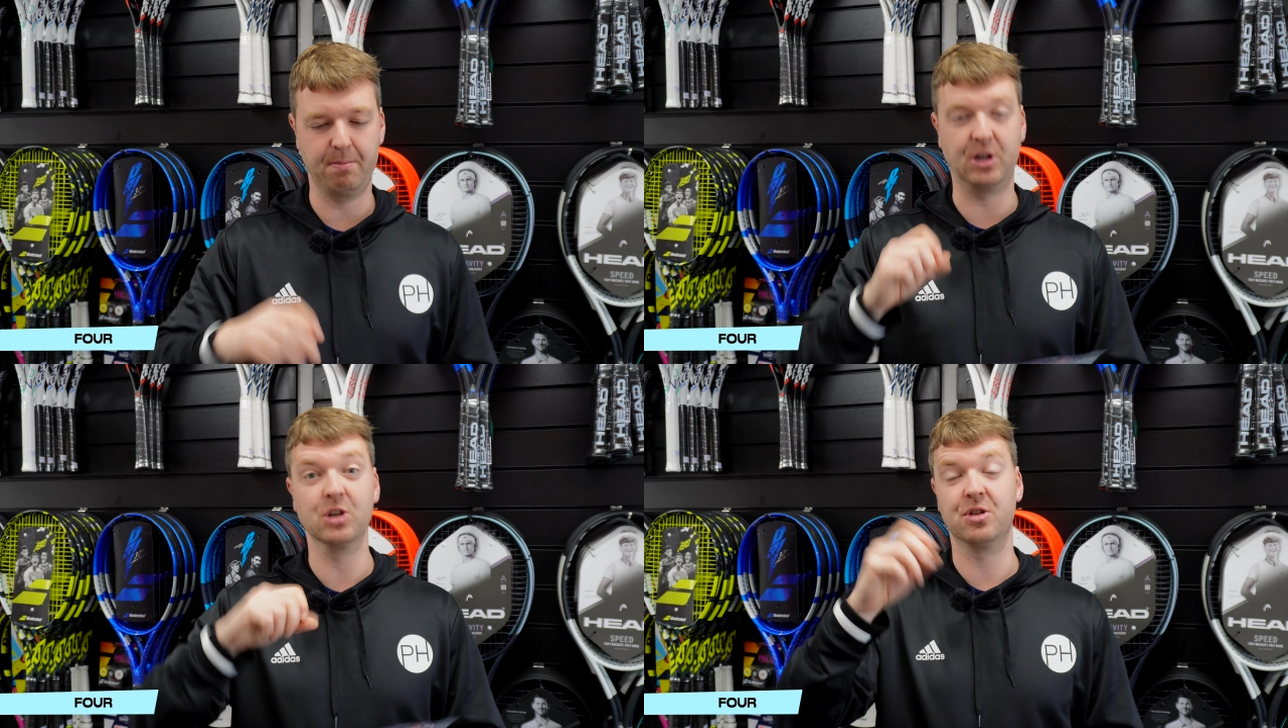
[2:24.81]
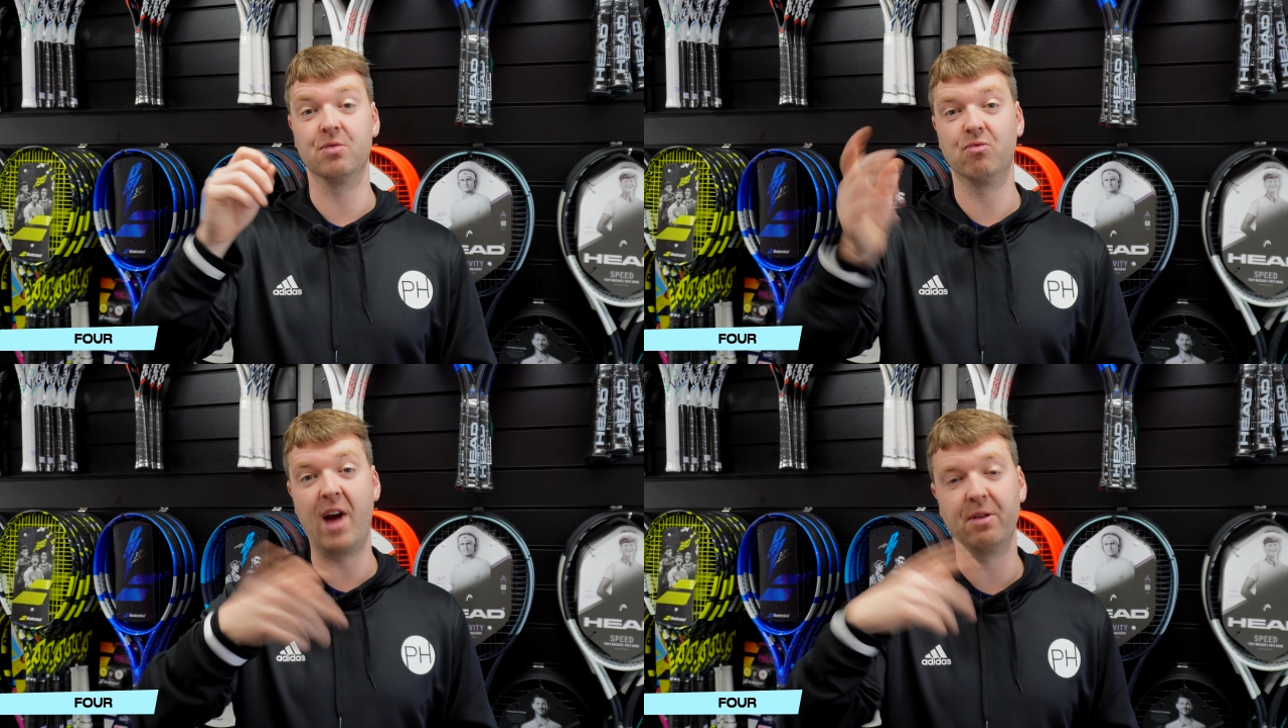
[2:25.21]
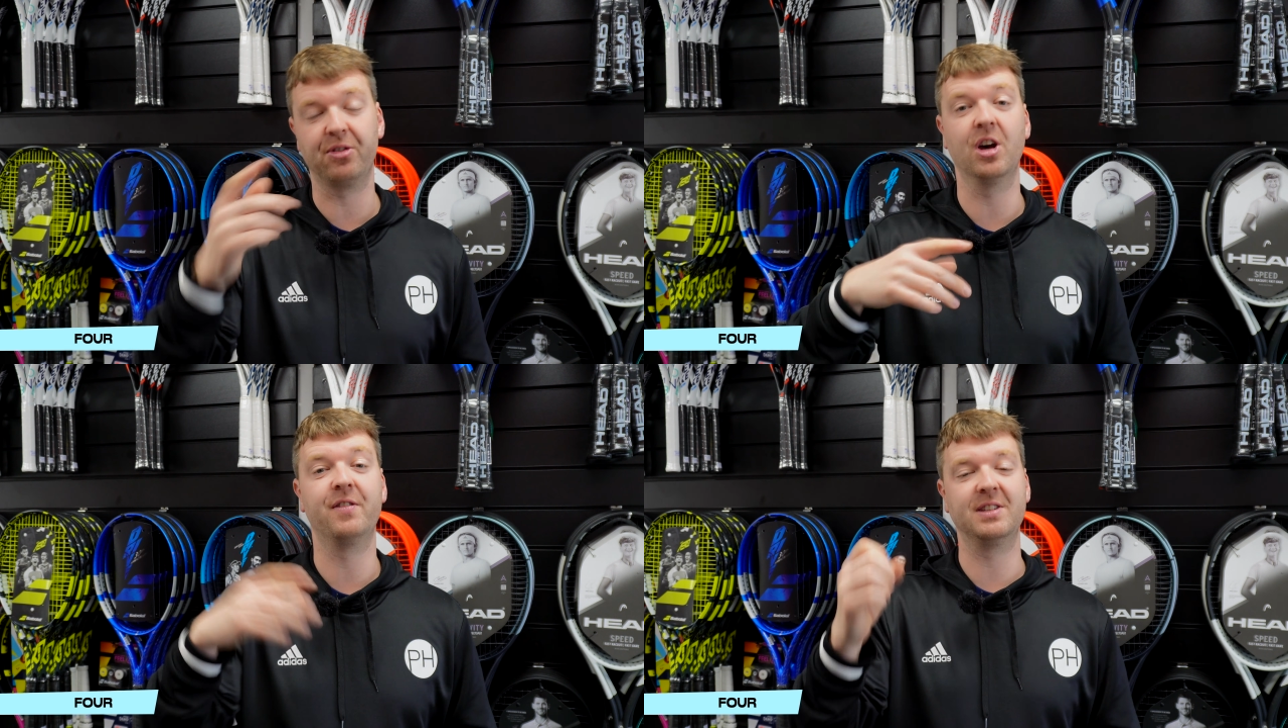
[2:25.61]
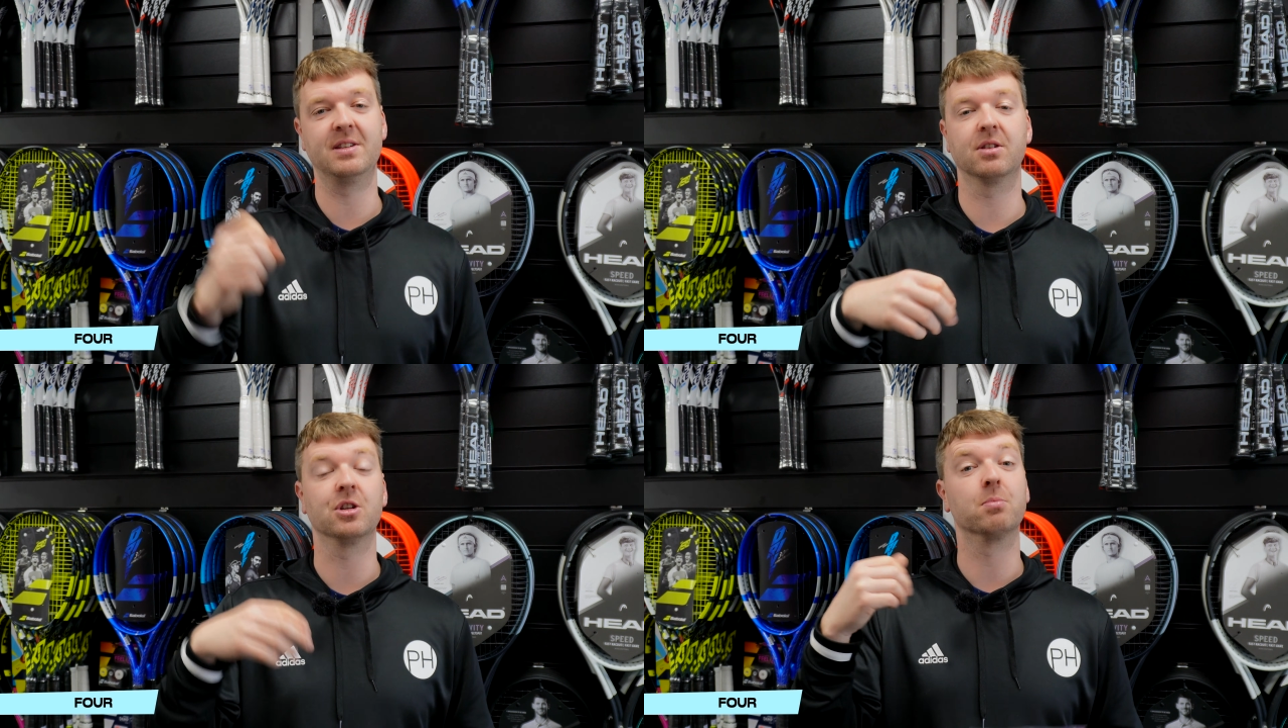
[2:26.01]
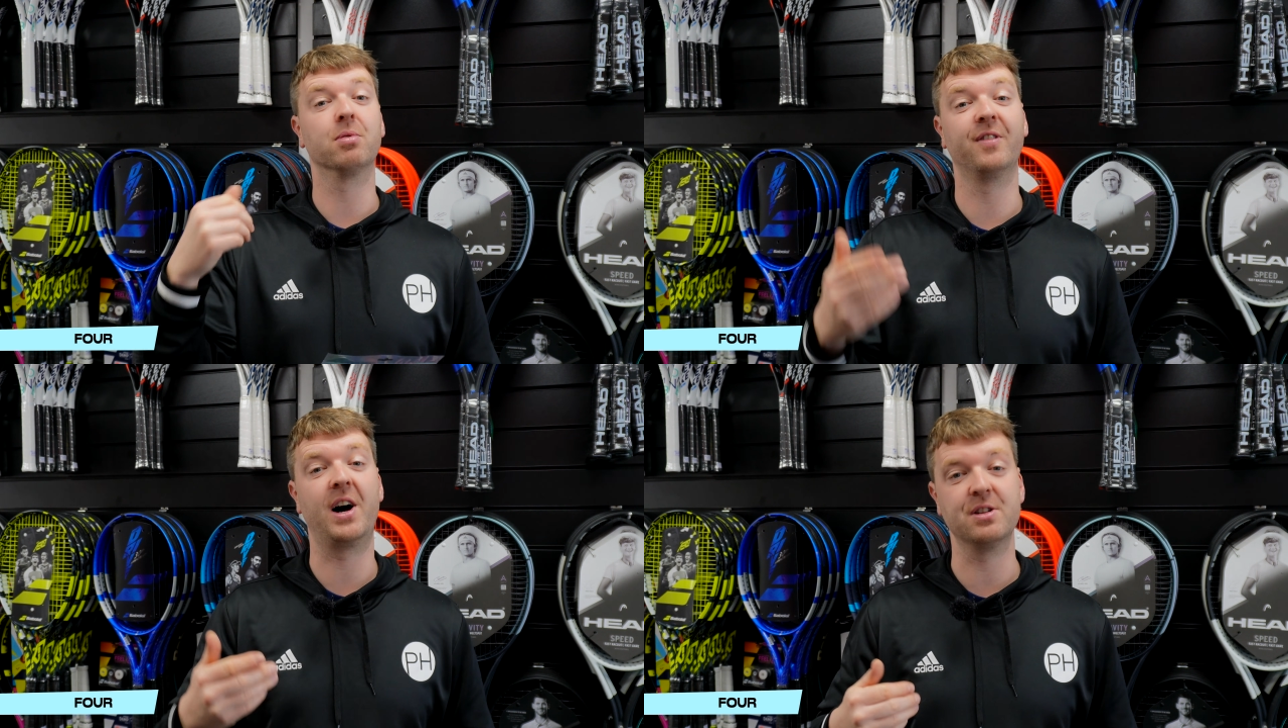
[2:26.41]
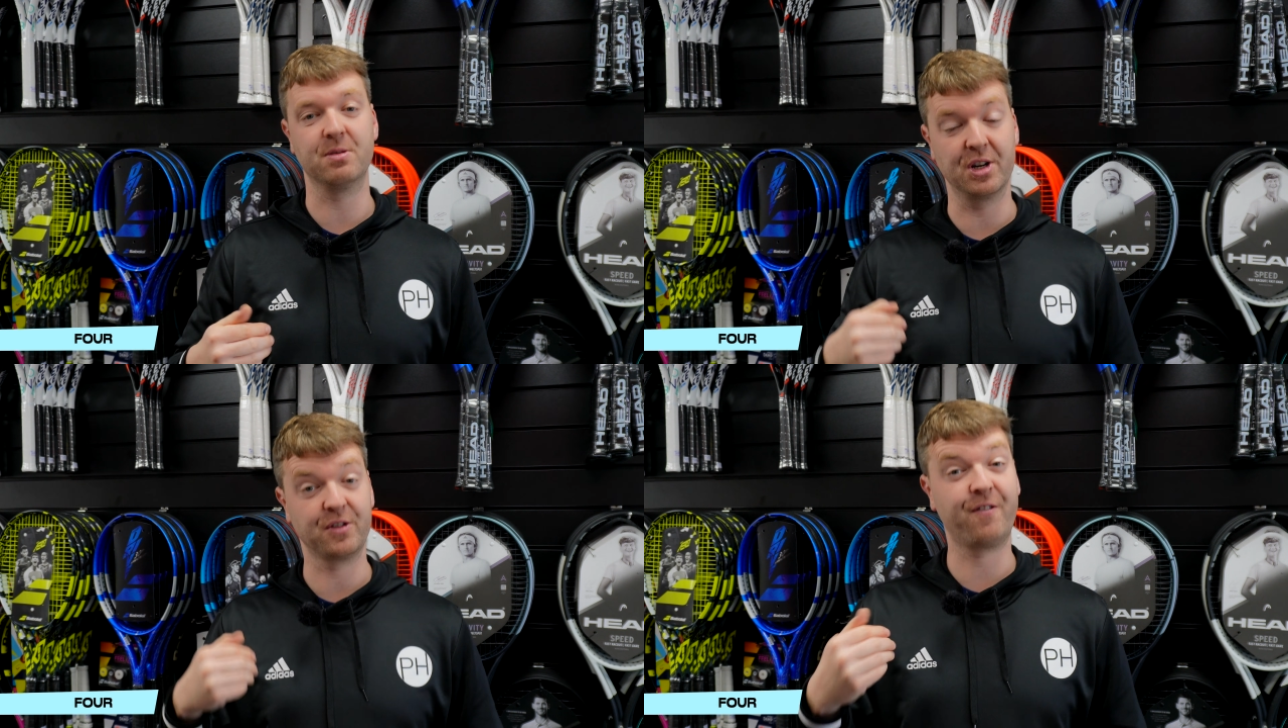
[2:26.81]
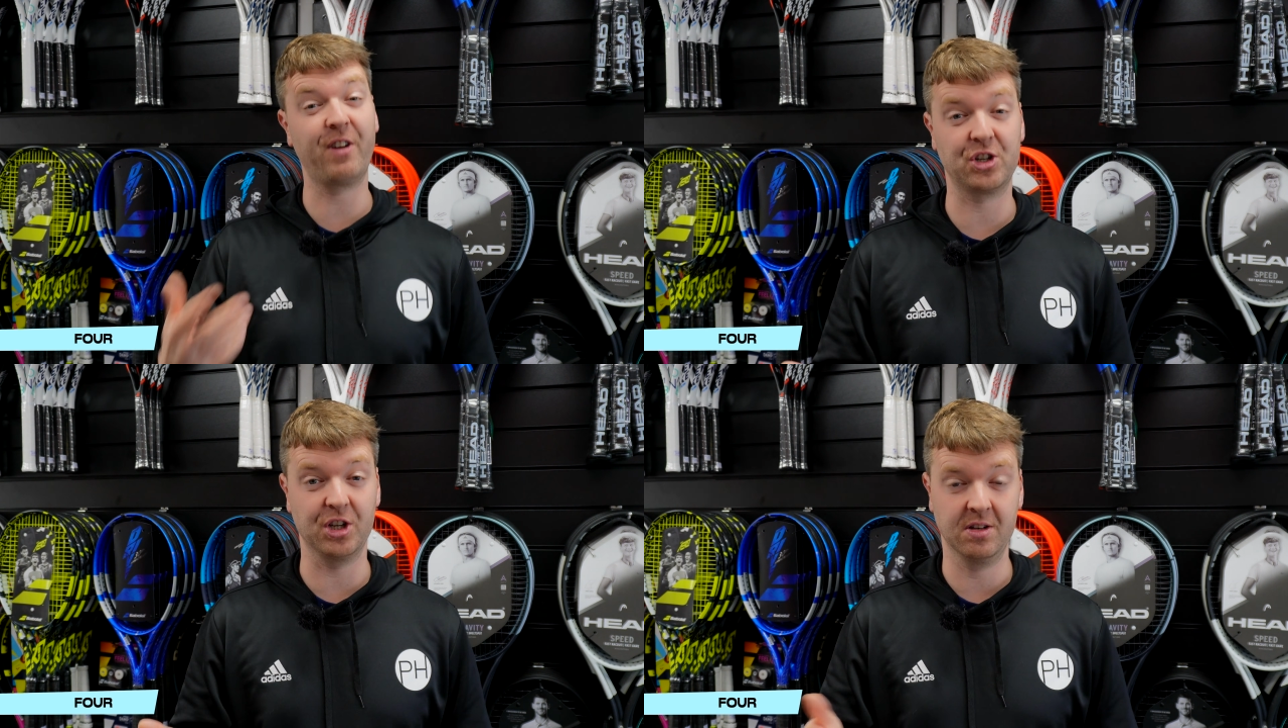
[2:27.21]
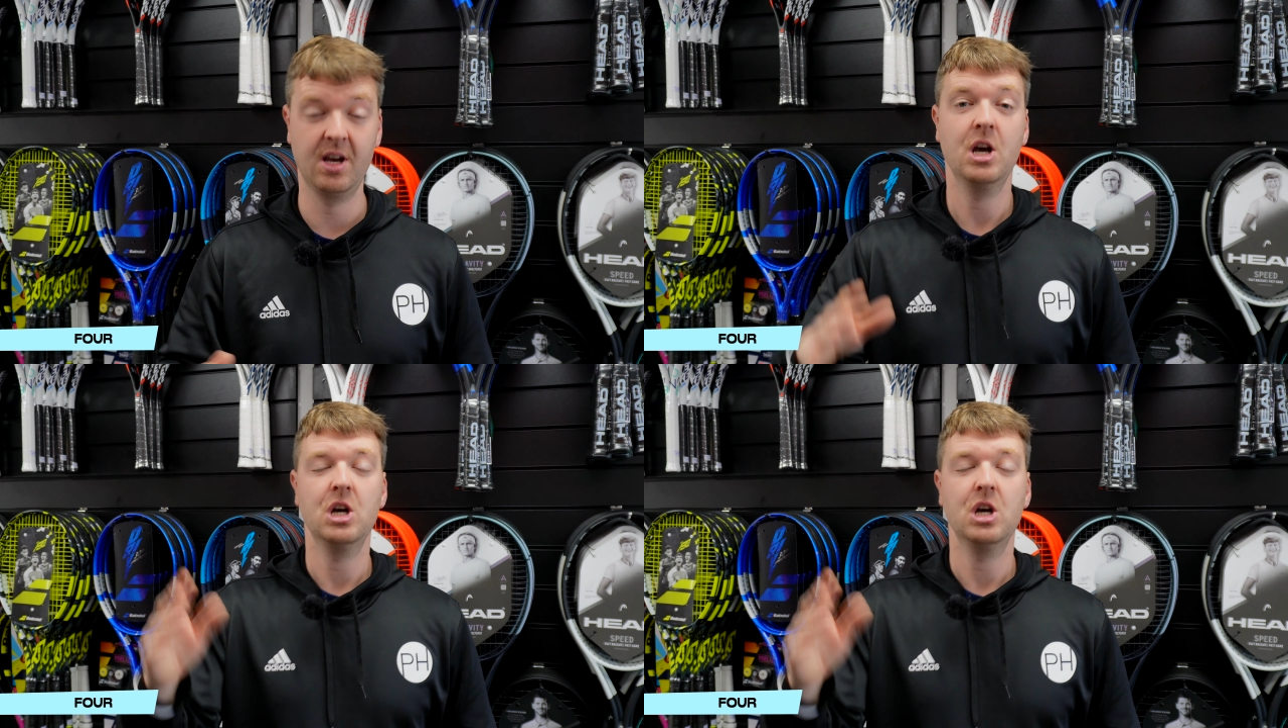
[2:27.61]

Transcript: because the round surface isn't going to provide as much friction,